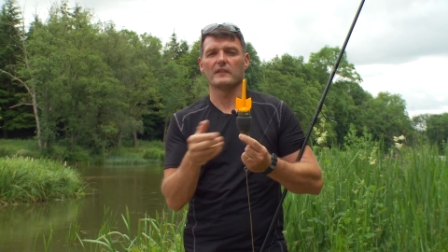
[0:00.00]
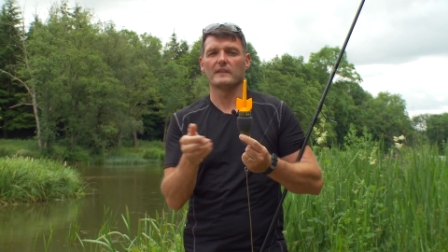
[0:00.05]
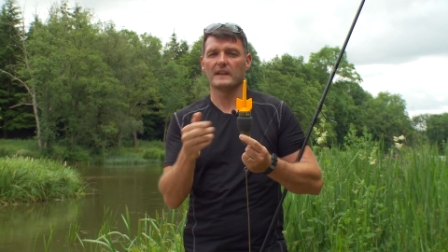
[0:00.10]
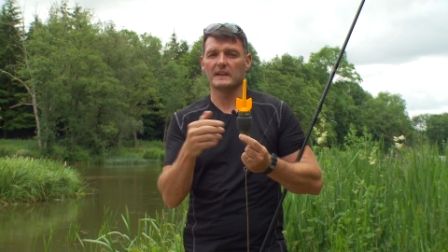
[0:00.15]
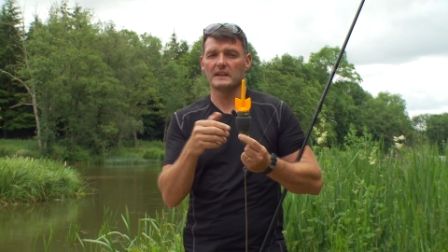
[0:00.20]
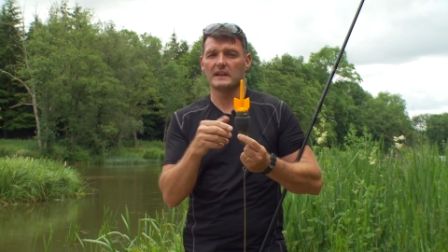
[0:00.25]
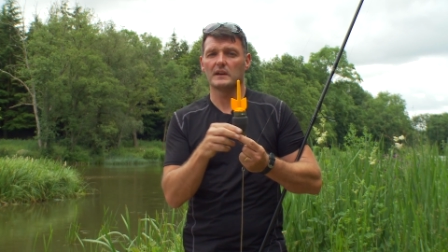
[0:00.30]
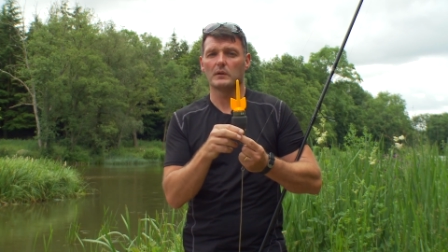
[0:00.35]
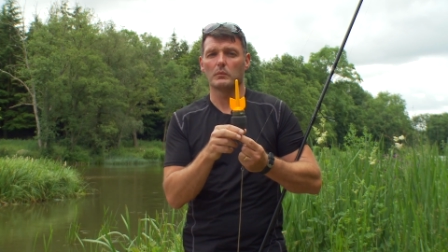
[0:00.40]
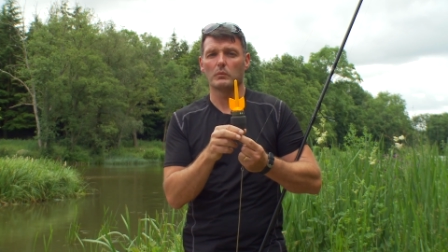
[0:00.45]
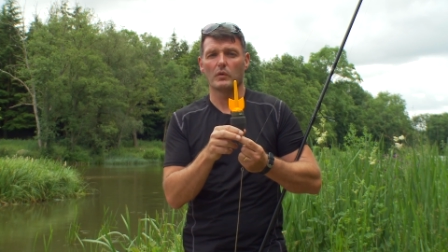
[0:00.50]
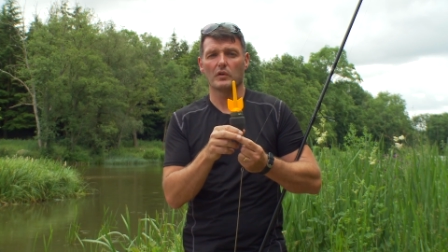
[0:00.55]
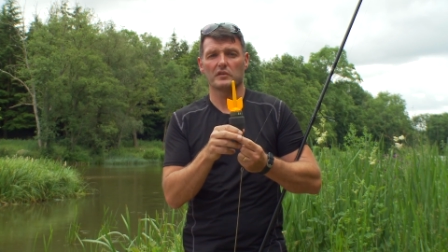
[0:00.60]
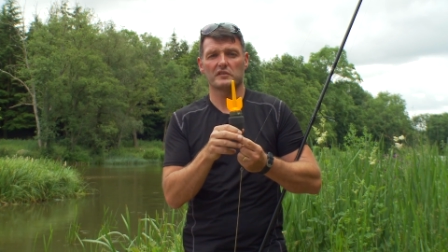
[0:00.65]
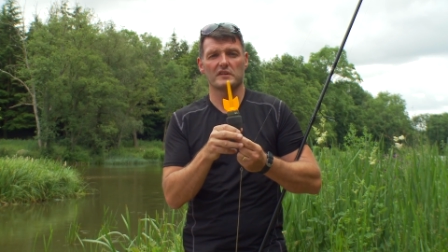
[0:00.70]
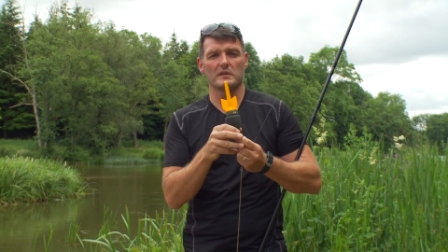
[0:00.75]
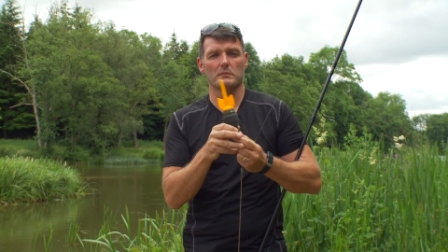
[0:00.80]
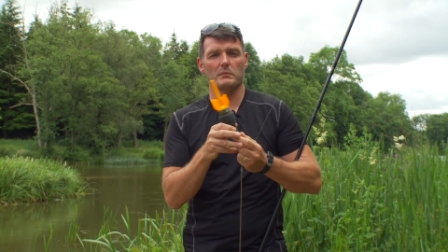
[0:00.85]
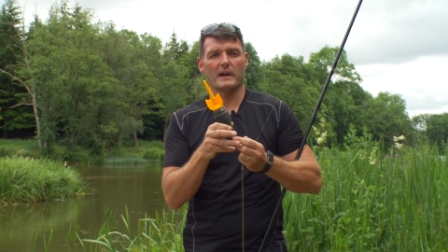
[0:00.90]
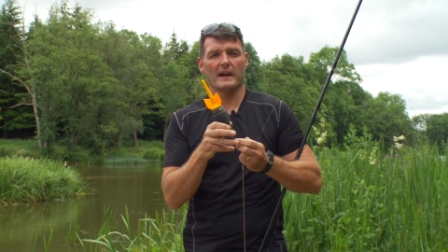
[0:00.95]
and then you can
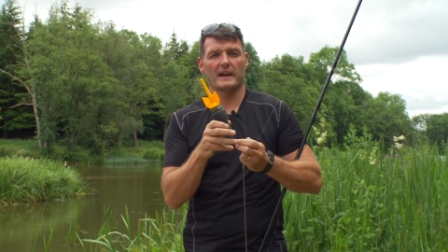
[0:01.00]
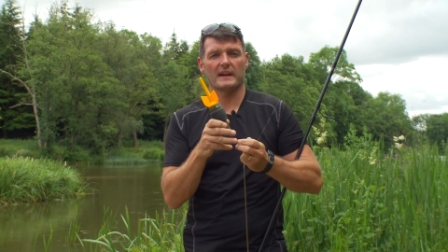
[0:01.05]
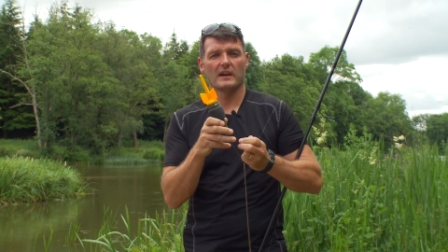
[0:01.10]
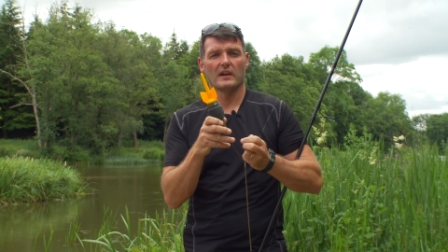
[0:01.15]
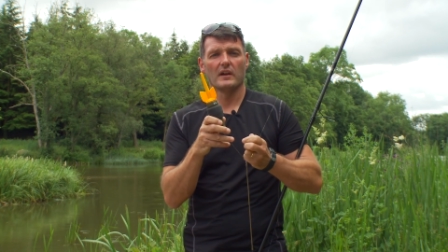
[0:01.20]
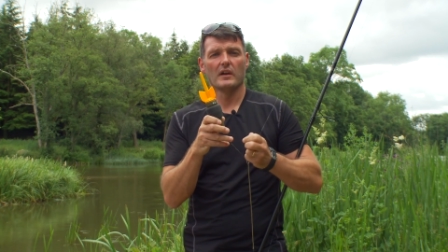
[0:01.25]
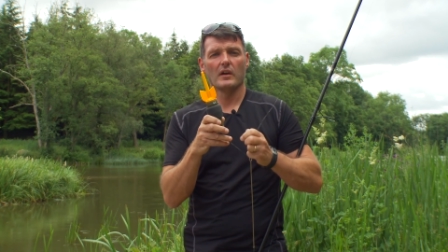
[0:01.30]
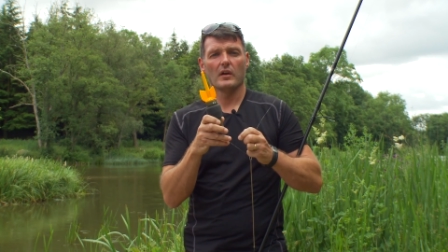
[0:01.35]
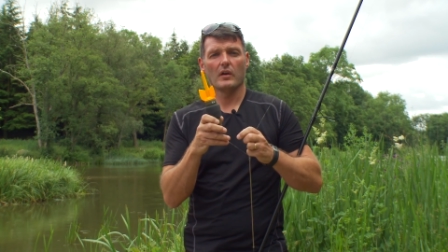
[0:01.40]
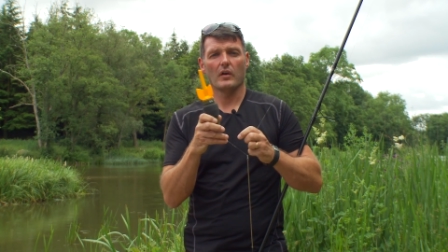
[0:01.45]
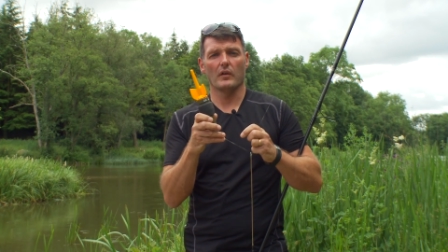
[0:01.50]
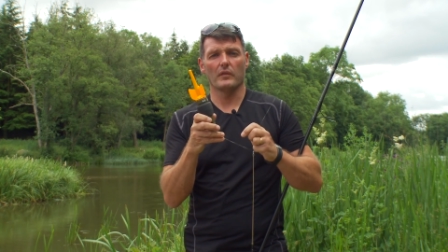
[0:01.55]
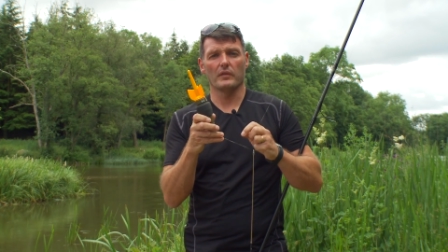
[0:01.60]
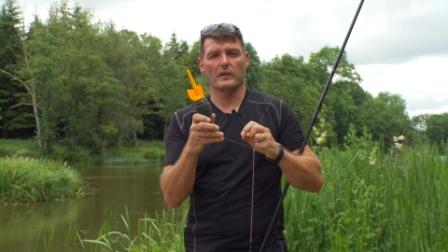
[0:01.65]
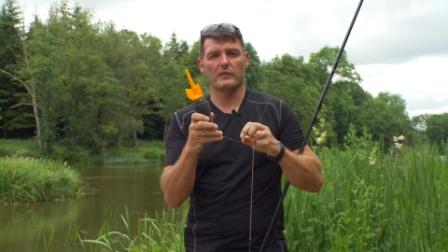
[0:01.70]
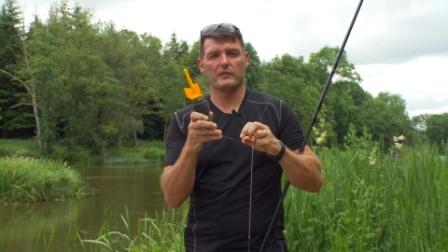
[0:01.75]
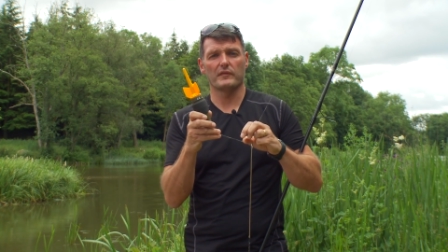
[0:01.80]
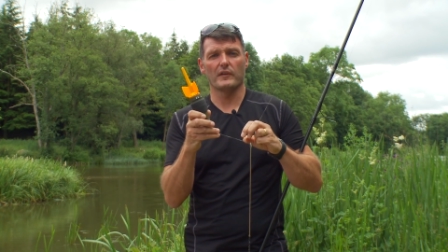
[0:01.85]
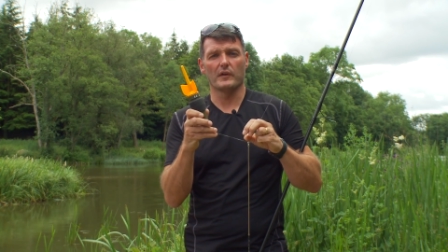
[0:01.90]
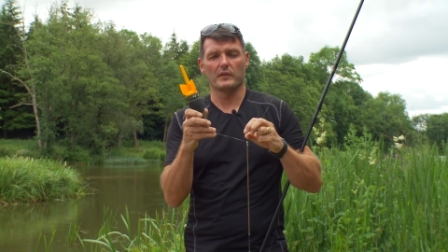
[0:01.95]
watch it back on
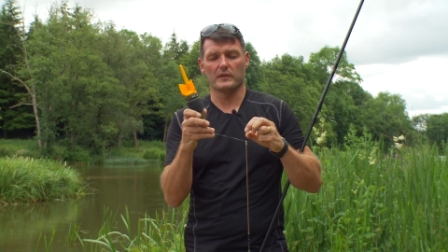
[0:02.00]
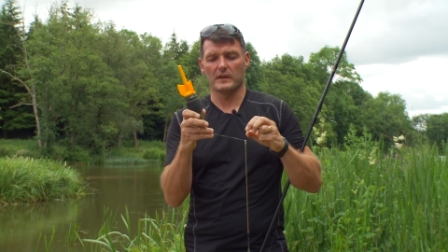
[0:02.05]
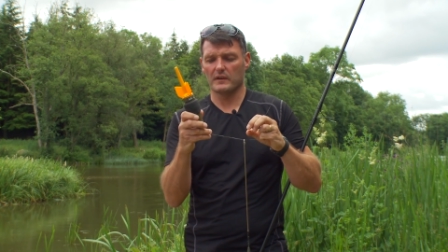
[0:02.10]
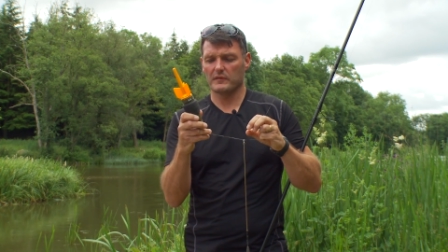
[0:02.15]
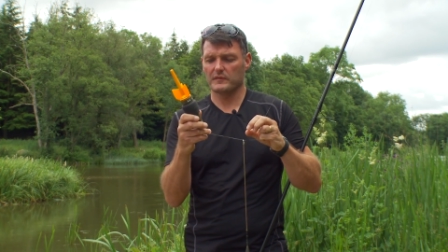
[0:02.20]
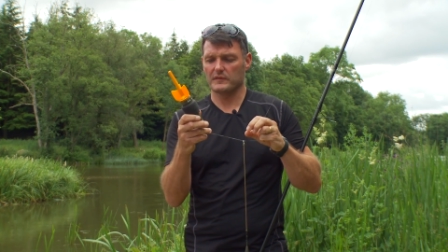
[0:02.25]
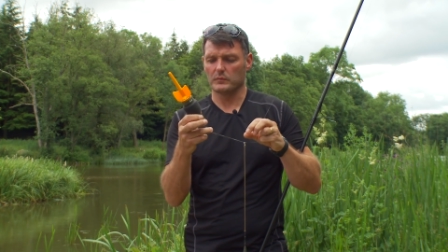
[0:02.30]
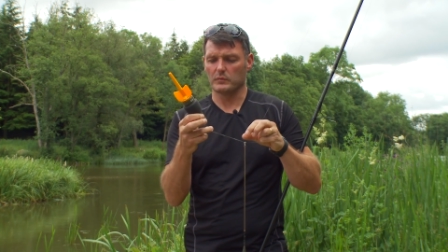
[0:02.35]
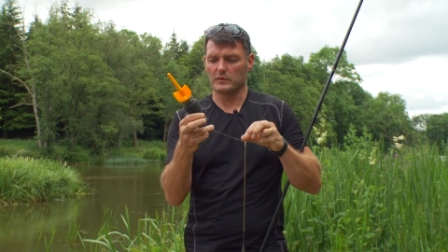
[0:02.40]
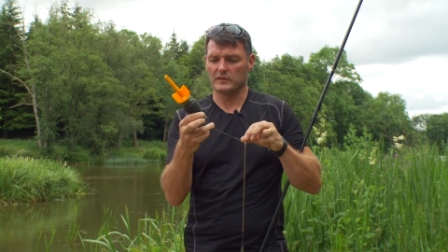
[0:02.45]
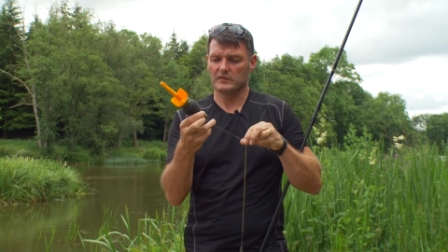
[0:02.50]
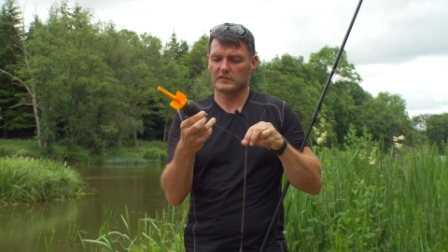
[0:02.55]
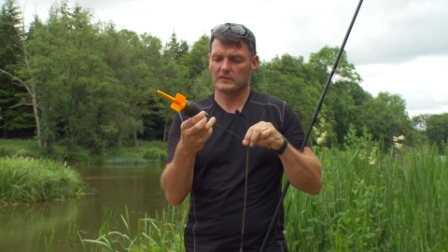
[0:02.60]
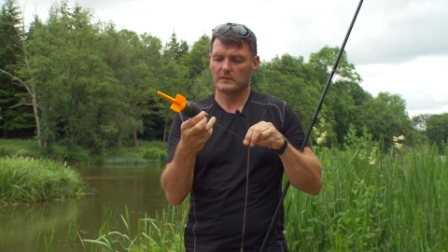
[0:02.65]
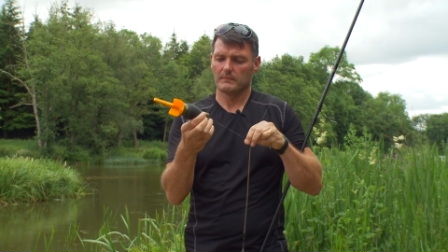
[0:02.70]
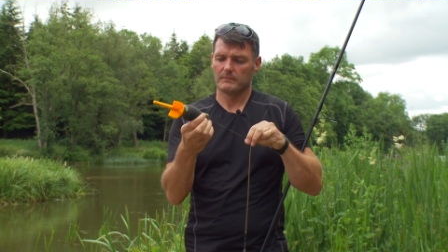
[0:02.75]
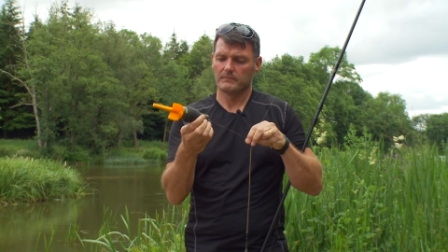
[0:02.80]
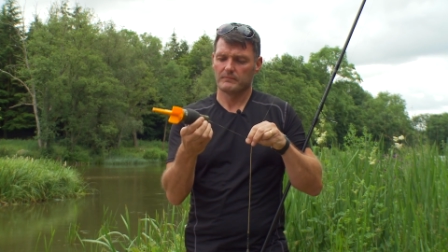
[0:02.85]
the phone afterwards.